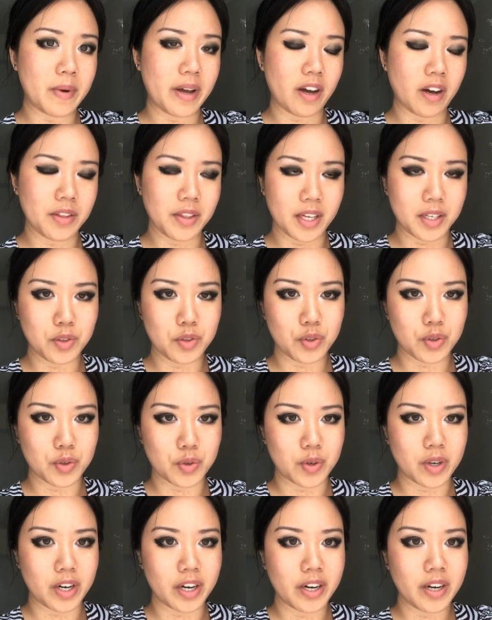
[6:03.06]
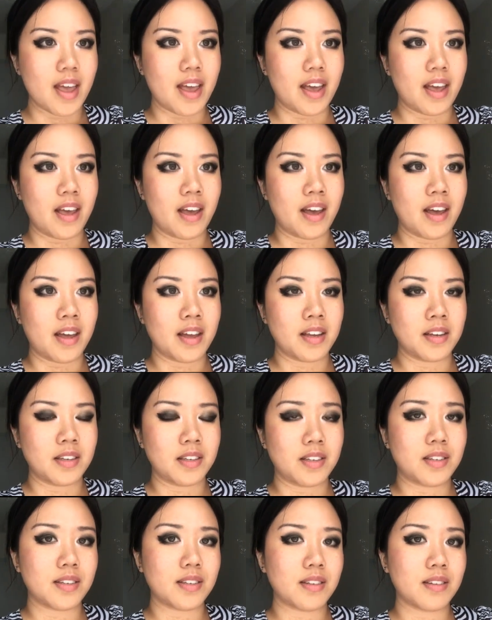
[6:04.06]
my online store,
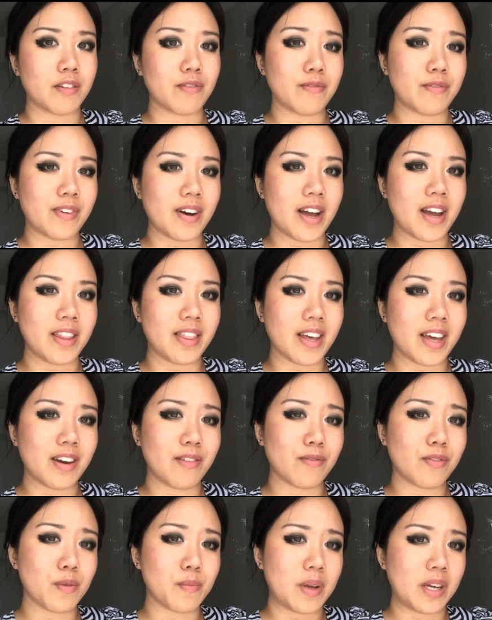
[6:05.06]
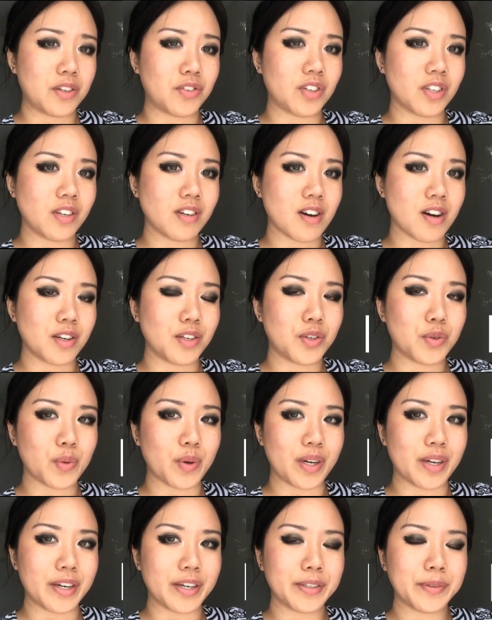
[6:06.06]
and you can find that information on
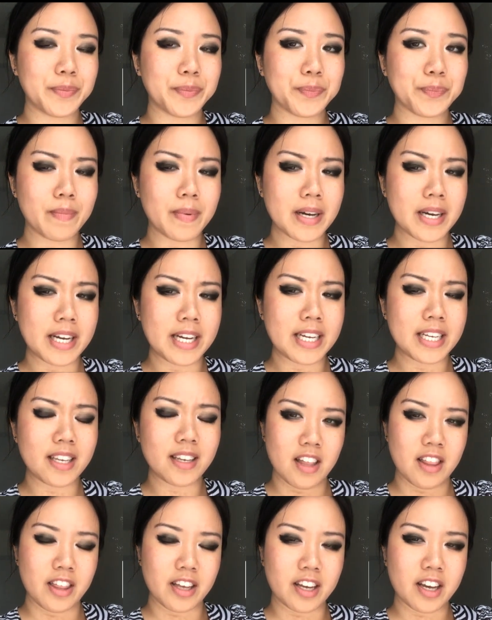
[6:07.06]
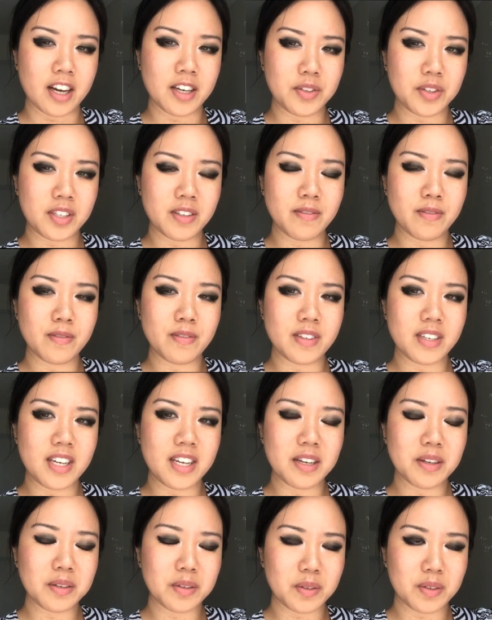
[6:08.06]
Twitter. But the custom
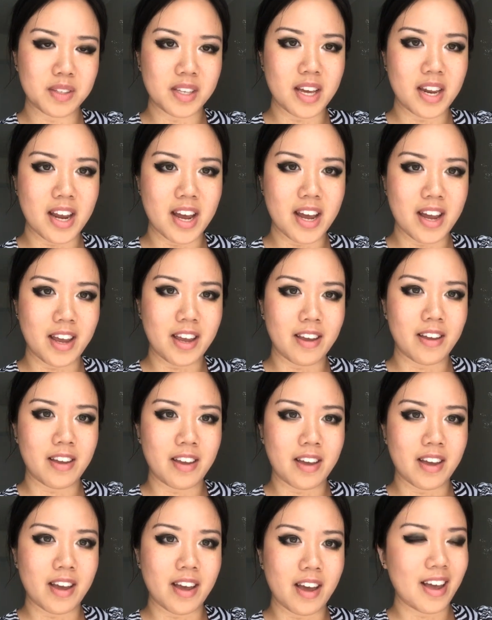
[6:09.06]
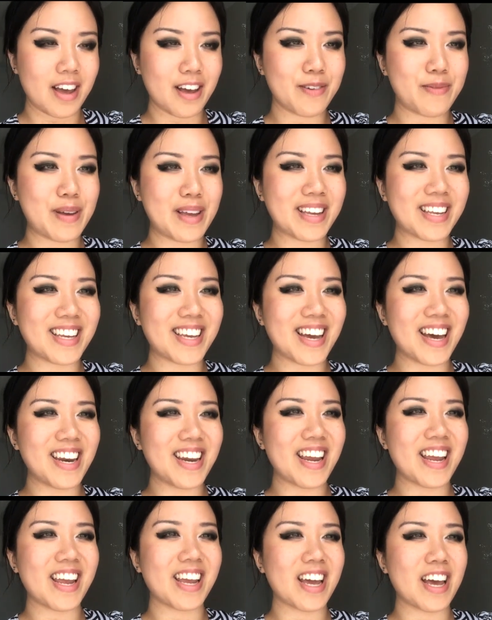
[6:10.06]
videos that I have been
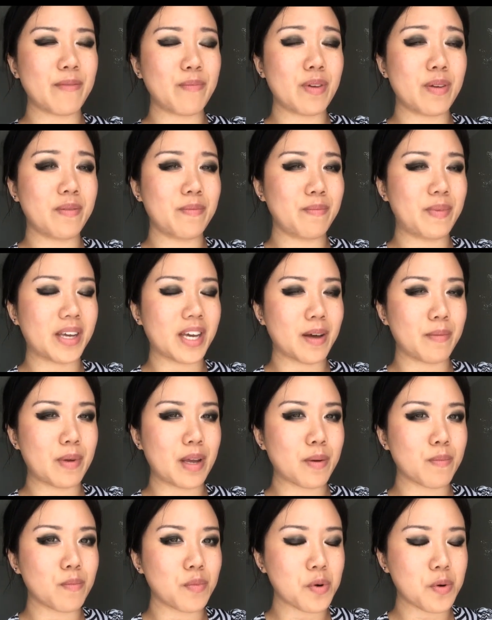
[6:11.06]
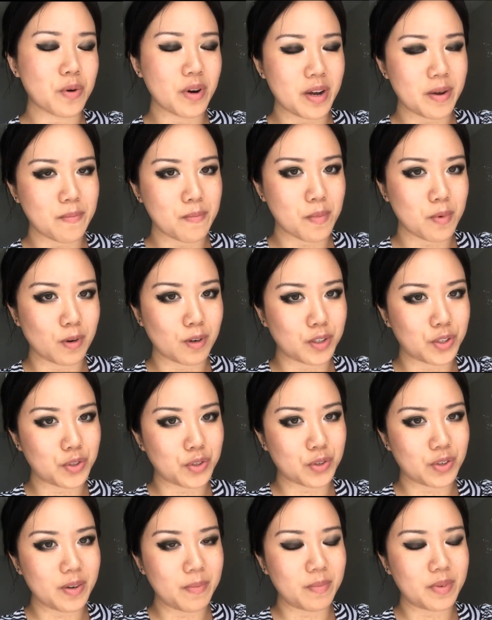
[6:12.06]
getting have been becoming more and more
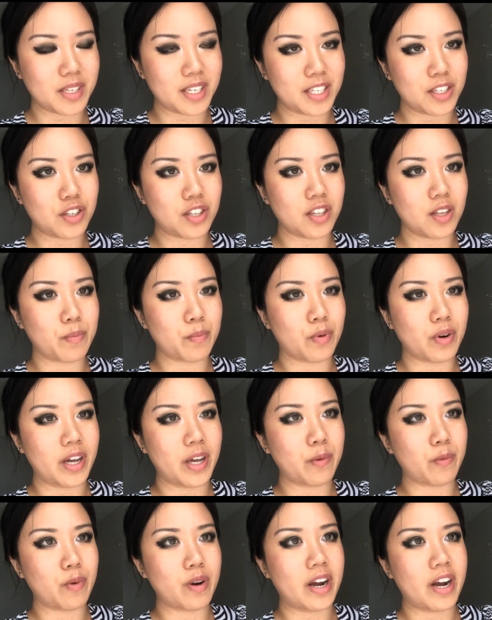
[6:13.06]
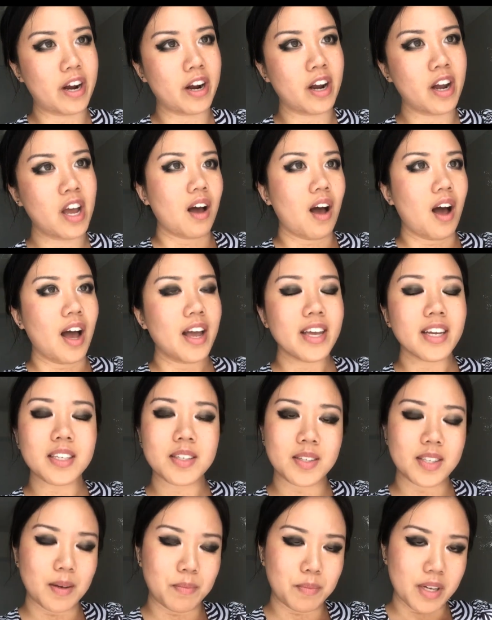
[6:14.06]
scripted, to the point where I
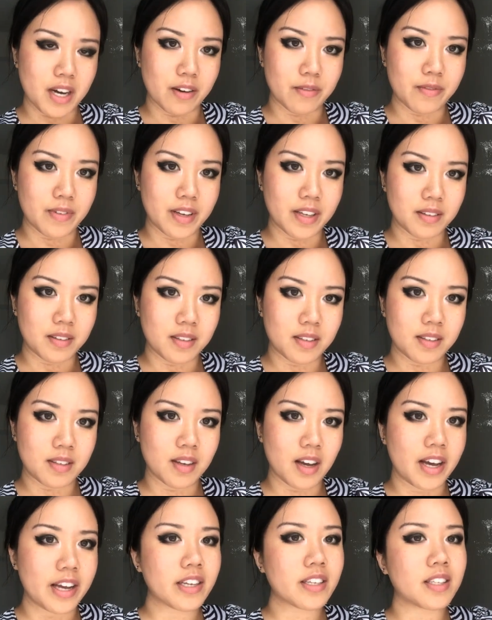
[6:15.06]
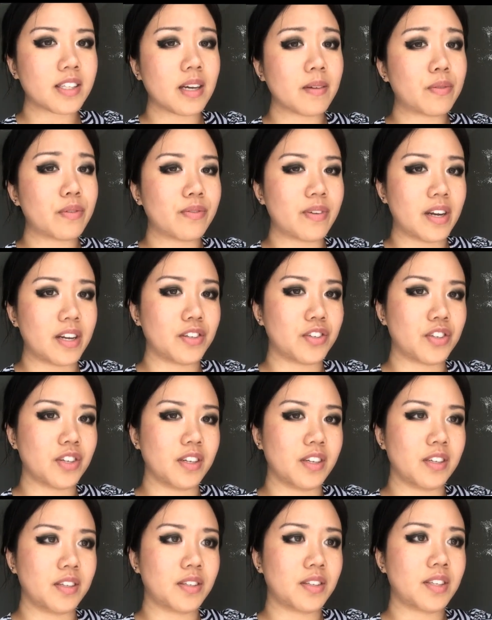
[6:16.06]
accept outfits, I accept
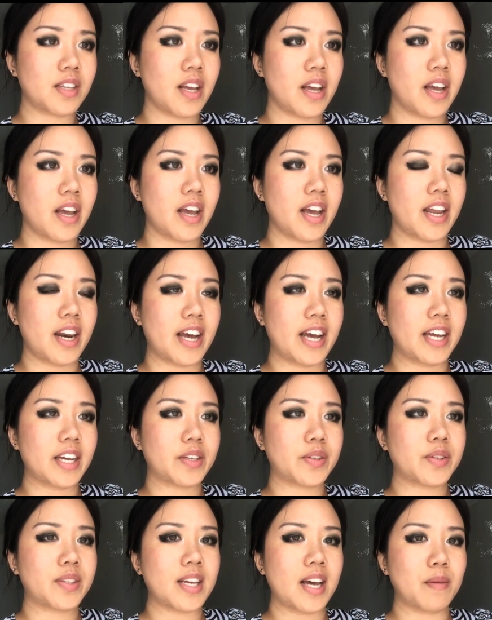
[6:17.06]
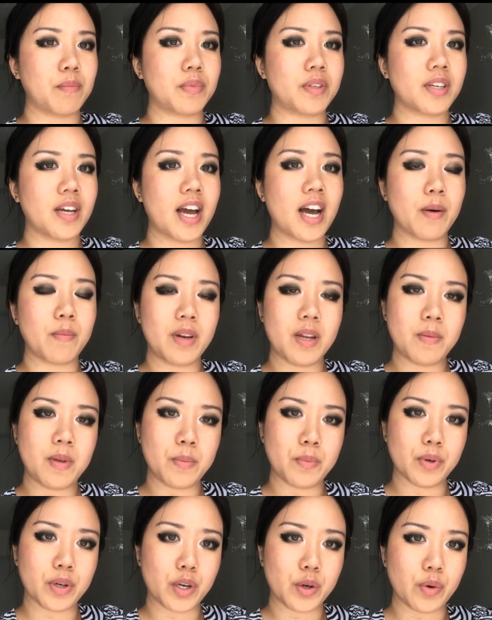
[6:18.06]
fetishes, and I accept how many
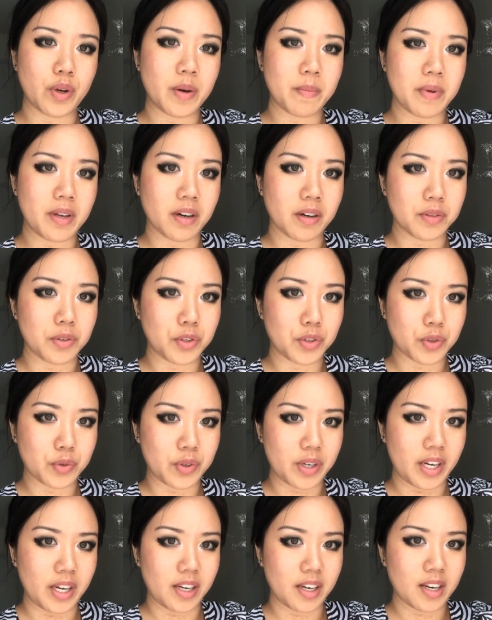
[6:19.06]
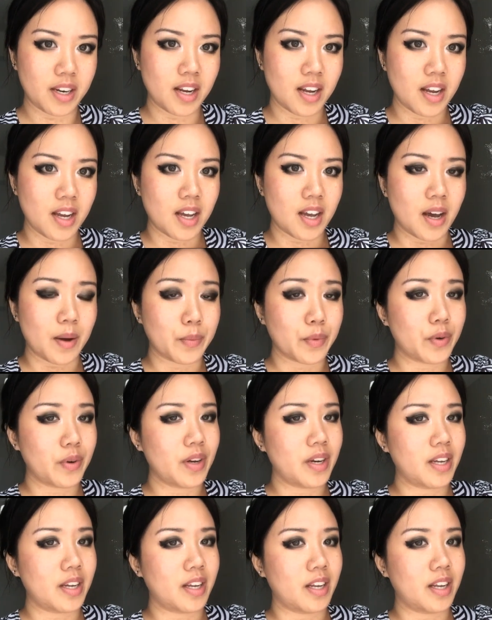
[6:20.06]
people are going to be on screen. I'm
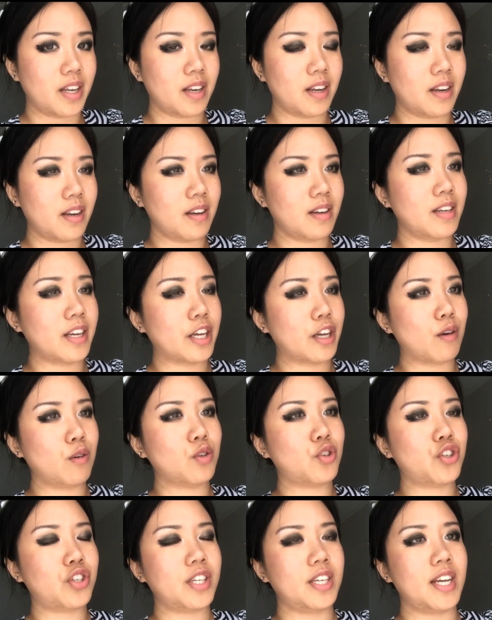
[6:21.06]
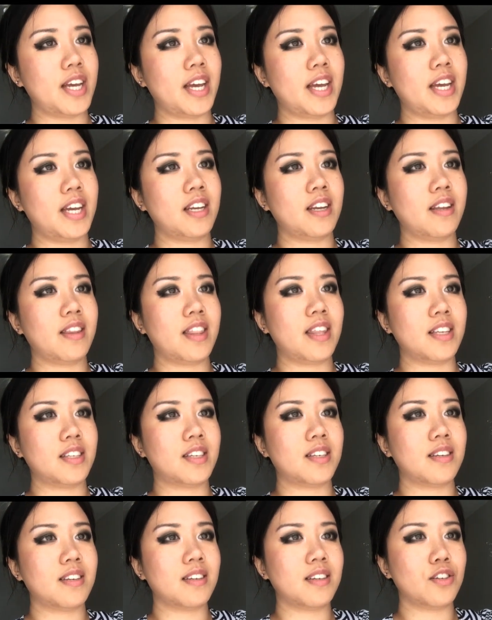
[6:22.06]
going to negotiate the
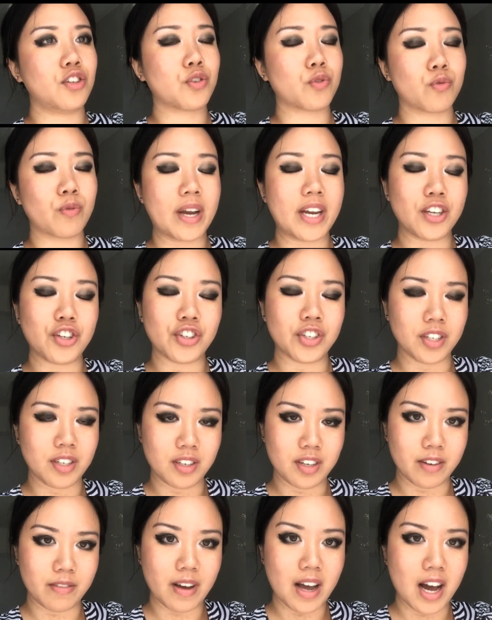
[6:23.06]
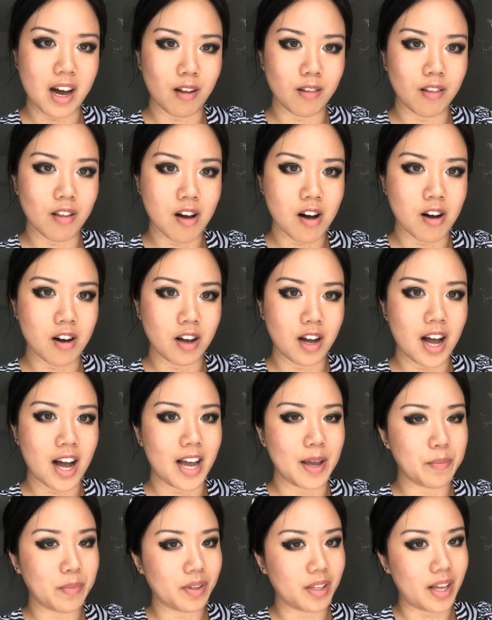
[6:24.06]
duration of how long
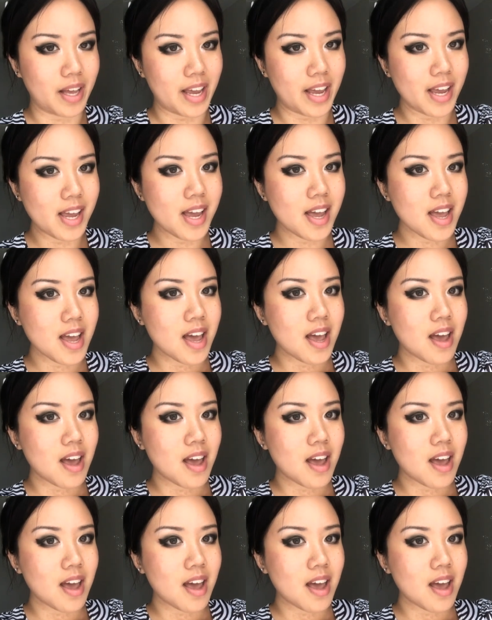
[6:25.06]
I play